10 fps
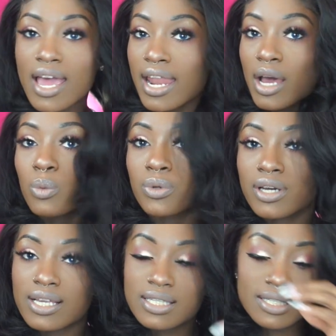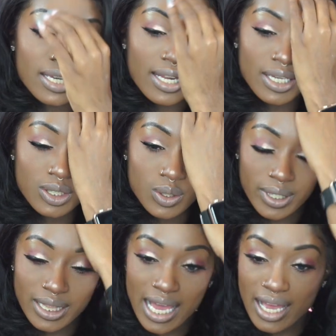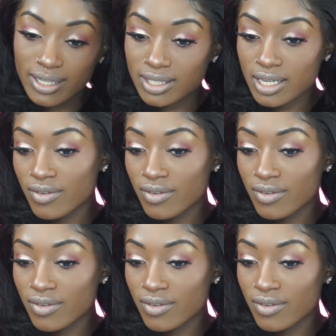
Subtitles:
and I hope you guys did enjoy that